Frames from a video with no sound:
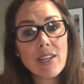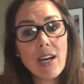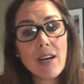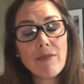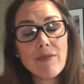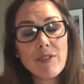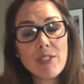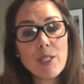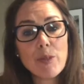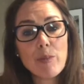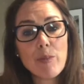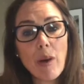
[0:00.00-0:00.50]

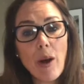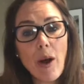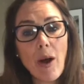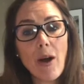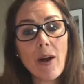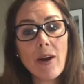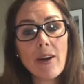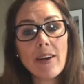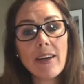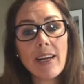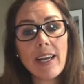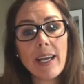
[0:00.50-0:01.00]
toughest
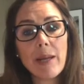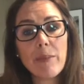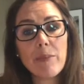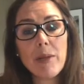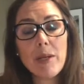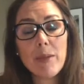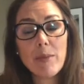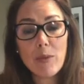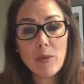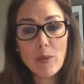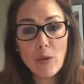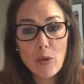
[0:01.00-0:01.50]
part and
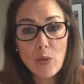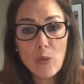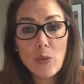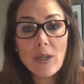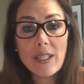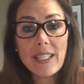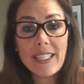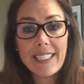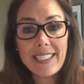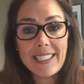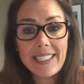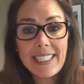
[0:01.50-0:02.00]
people were
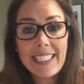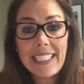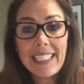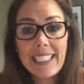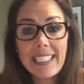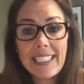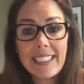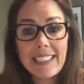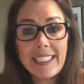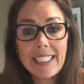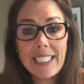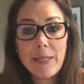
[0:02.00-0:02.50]
really
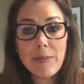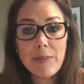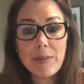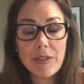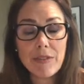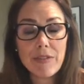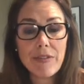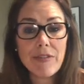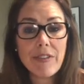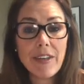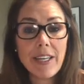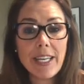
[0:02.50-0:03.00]
digging deep
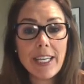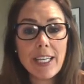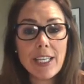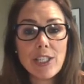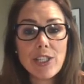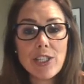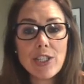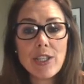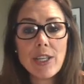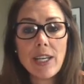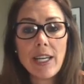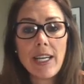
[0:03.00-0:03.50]
to
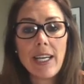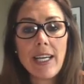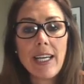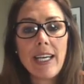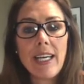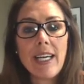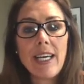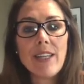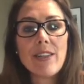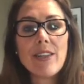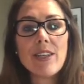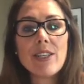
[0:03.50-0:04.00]
finish,
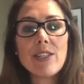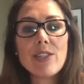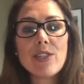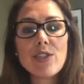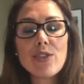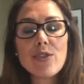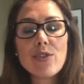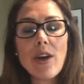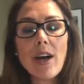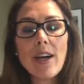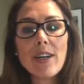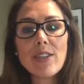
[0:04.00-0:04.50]
the
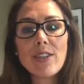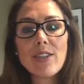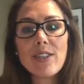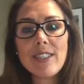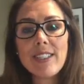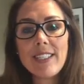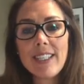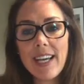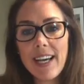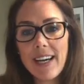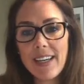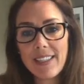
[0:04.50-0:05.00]
instructor
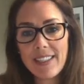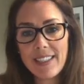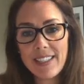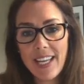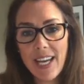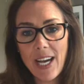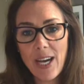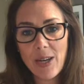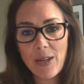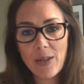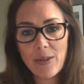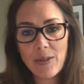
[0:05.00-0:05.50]
yelled
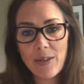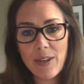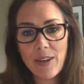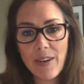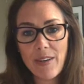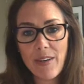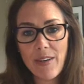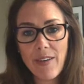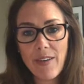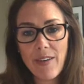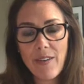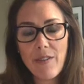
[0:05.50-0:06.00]
out,
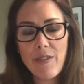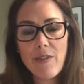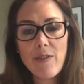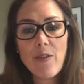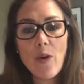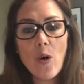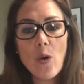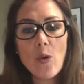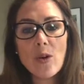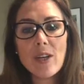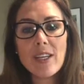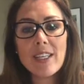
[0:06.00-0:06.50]

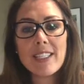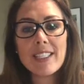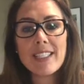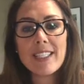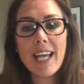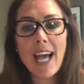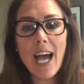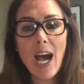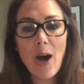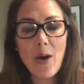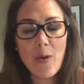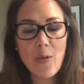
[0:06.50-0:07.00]
focus
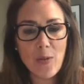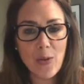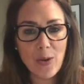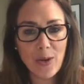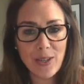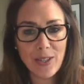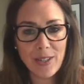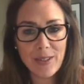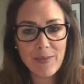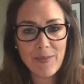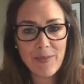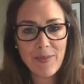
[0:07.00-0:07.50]

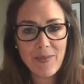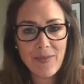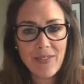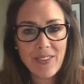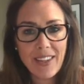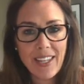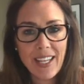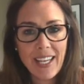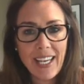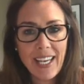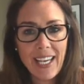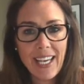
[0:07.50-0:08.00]
outward.
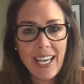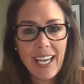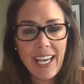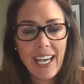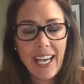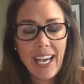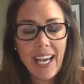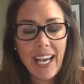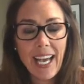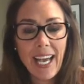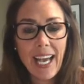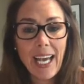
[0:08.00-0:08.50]

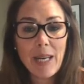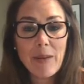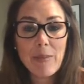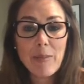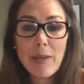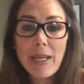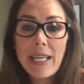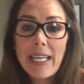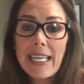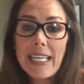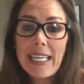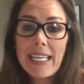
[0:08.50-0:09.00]
And
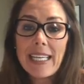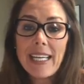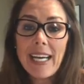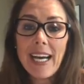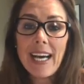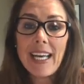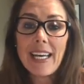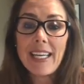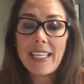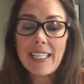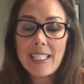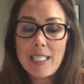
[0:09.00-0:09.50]
being
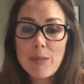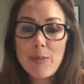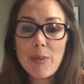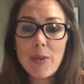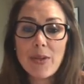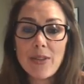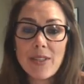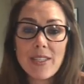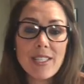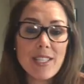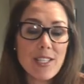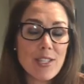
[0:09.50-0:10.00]
an
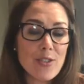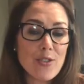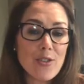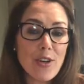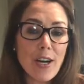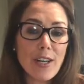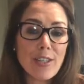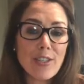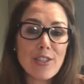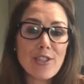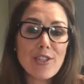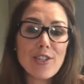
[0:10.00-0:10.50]
experienced
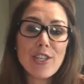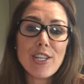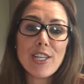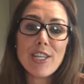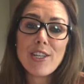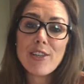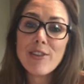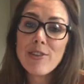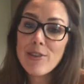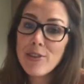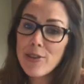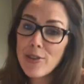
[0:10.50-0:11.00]
instructor, she
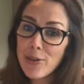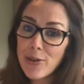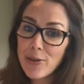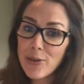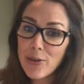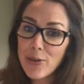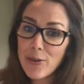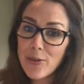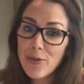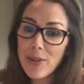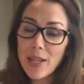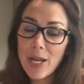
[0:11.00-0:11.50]

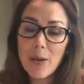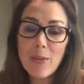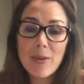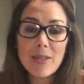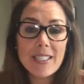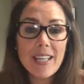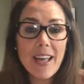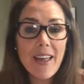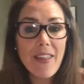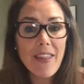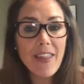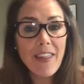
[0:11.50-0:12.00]
knew that it was
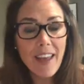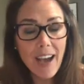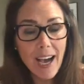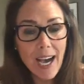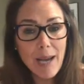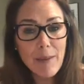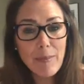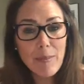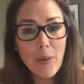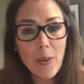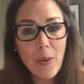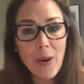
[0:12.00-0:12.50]
at
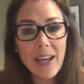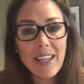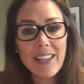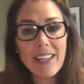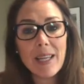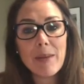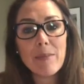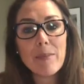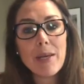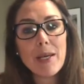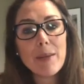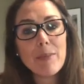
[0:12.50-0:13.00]
that point
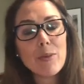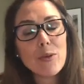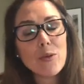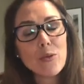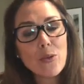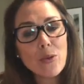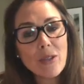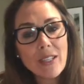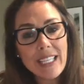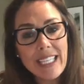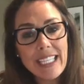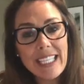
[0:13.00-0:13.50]
that people
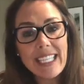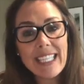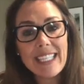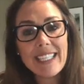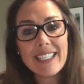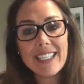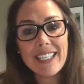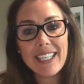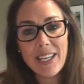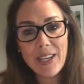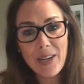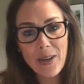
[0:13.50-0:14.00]
really needed
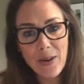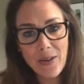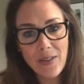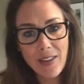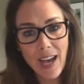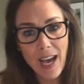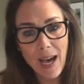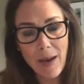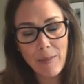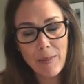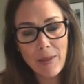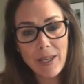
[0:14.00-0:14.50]
to hear
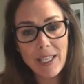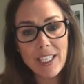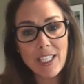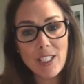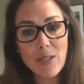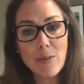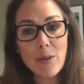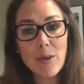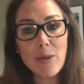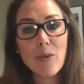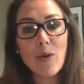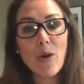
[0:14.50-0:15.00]
that, because
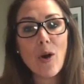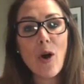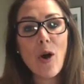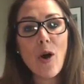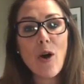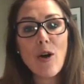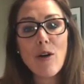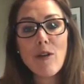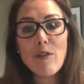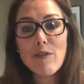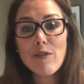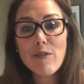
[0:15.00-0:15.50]
we were
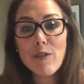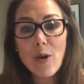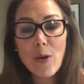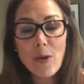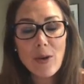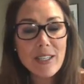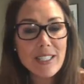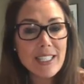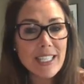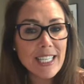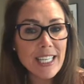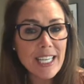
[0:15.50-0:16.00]
all
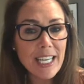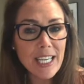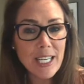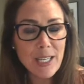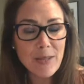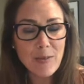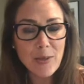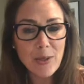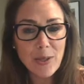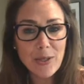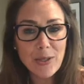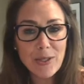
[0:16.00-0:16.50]
focusing
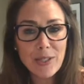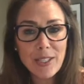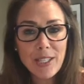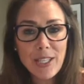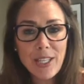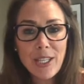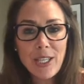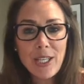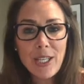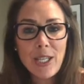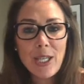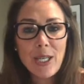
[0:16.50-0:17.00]
inward.
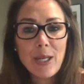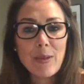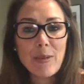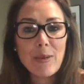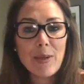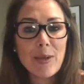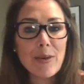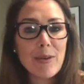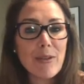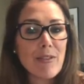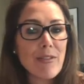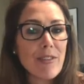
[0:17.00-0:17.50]

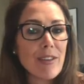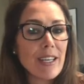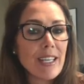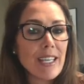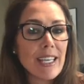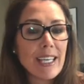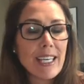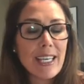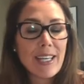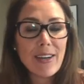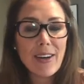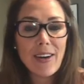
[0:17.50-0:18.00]
We were
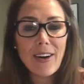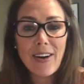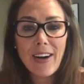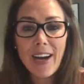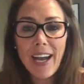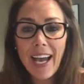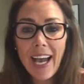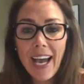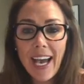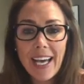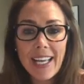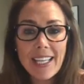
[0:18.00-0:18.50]
thinking in our
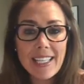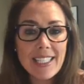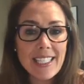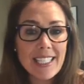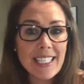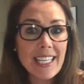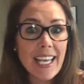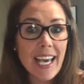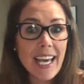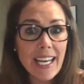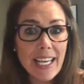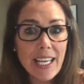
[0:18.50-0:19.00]
heads
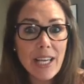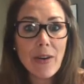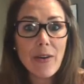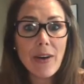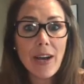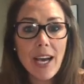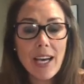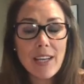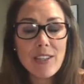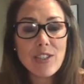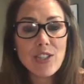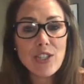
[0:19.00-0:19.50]
and getting in our
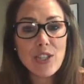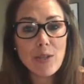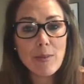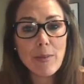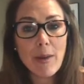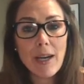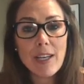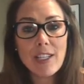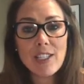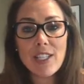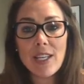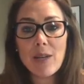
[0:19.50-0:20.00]
heads too
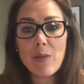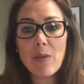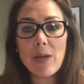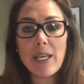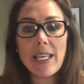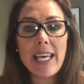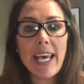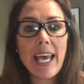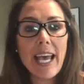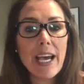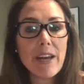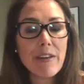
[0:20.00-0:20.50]
much that we
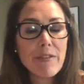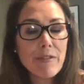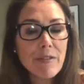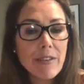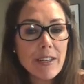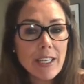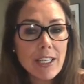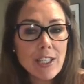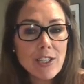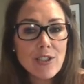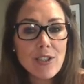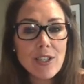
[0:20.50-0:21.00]
can't
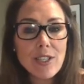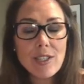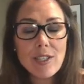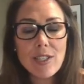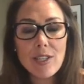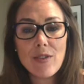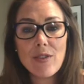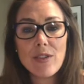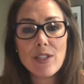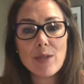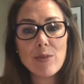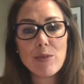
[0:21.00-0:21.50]
finish this
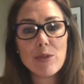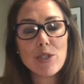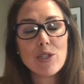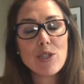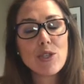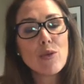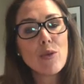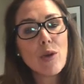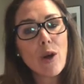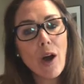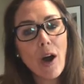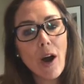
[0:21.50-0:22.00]
and this was
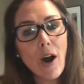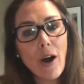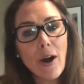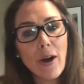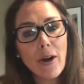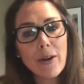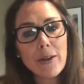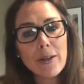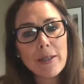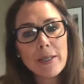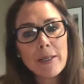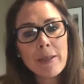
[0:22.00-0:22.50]
too
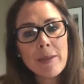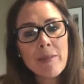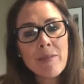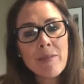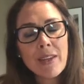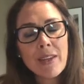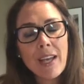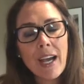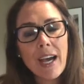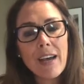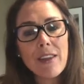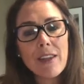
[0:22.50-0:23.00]
hard.
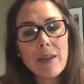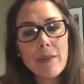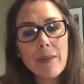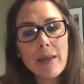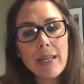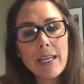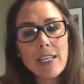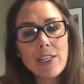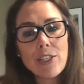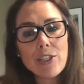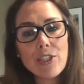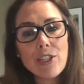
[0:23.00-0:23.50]
And the
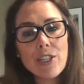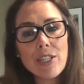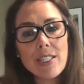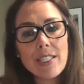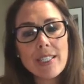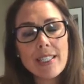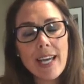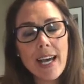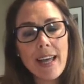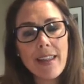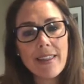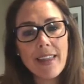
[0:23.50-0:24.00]
minute she
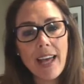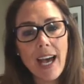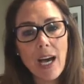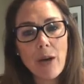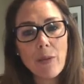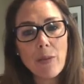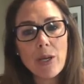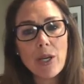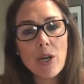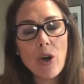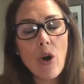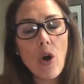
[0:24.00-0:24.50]
said
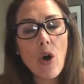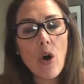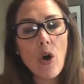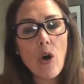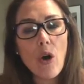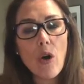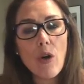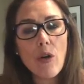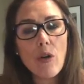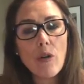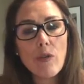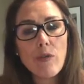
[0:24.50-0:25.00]
that, we
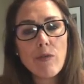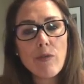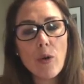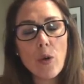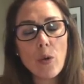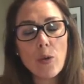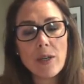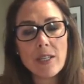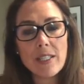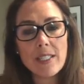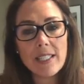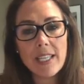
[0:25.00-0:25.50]
all
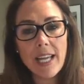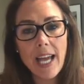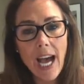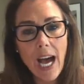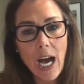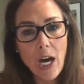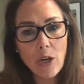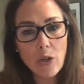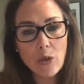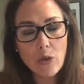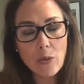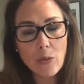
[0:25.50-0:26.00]
focused
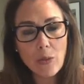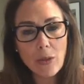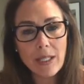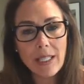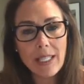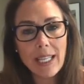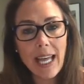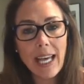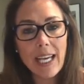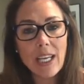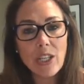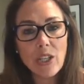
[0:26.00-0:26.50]
out, we
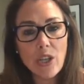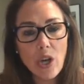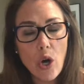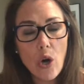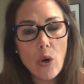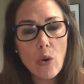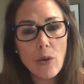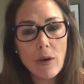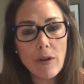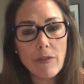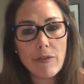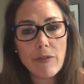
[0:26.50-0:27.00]
let
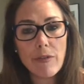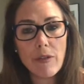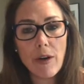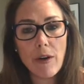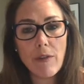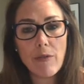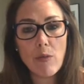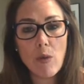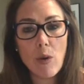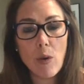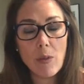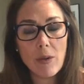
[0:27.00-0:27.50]
go of
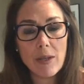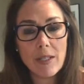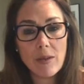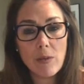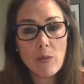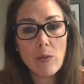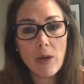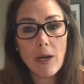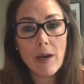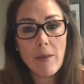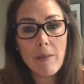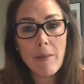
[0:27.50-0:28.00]

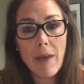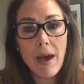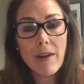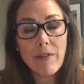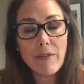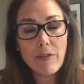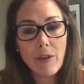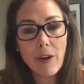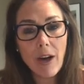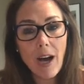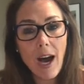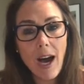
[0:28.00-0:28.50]
what it meant
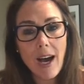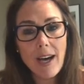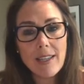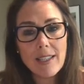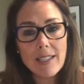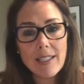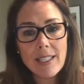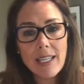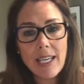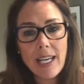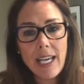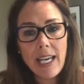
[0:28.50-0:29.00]
for
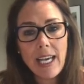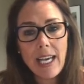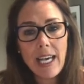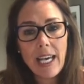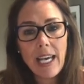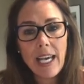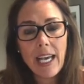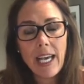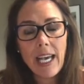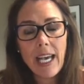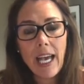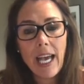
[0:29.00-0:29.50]
us.
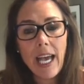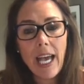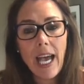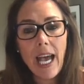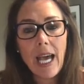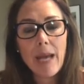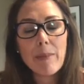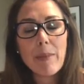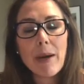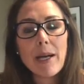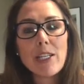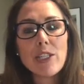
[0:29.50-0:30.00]

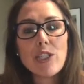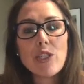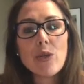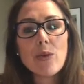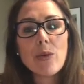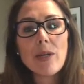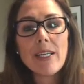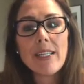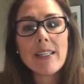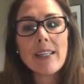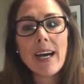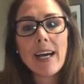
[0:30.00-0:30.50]
And by
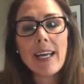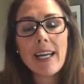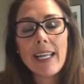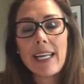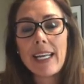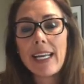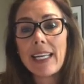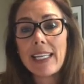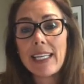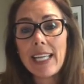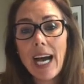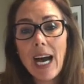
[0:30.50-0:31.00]
doing that, it
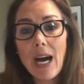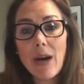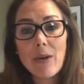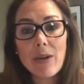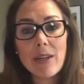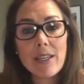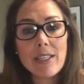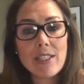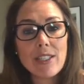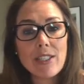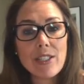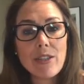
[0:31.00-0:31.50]
allowed
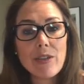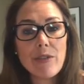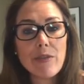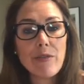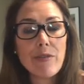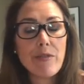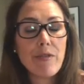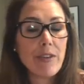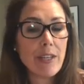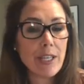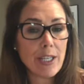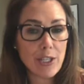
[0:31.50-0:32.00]
us to
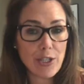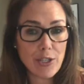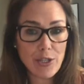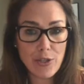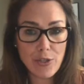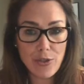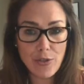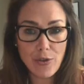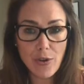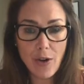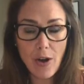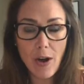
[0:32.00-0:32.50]
finish
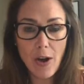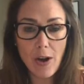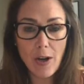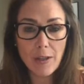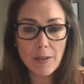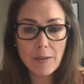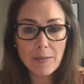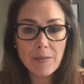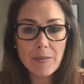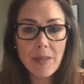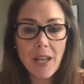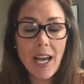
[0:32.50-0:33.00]

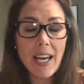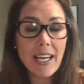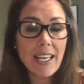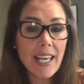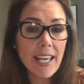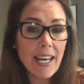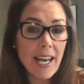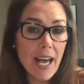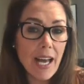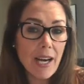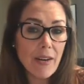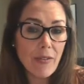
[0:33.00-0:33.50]
strong and
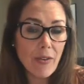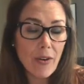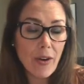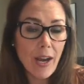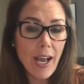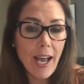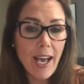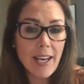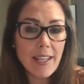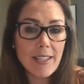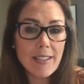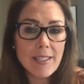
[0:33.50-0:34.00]
get out of our
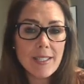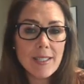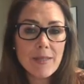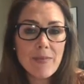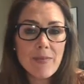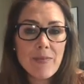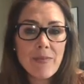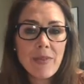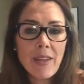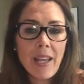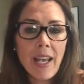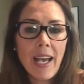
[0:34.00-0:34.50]
heads.
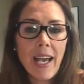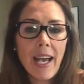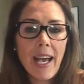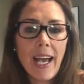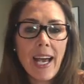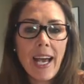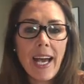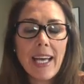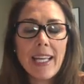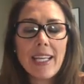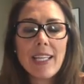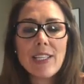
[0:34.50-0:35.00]

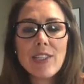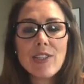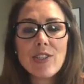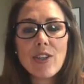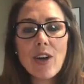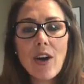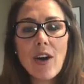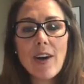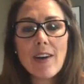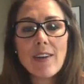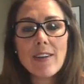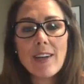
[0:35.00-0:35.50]
And it
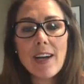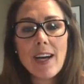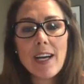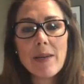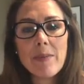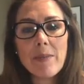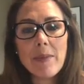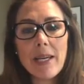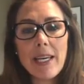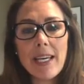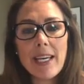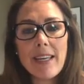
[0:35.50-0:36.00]
dawned
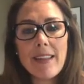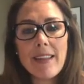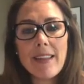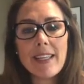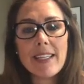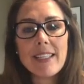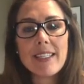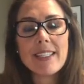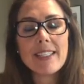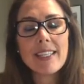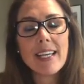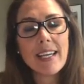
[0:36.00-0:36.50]
on me
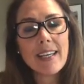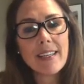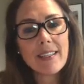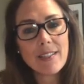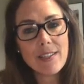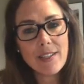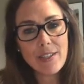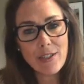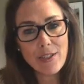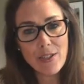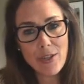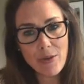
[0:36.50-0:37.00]
that
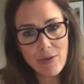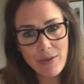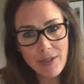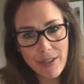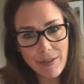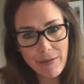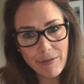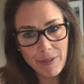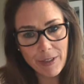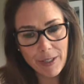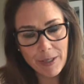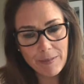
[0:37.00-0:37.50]
sales is no
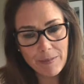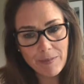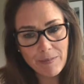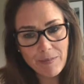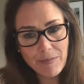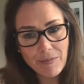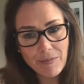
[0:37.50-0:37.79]
different,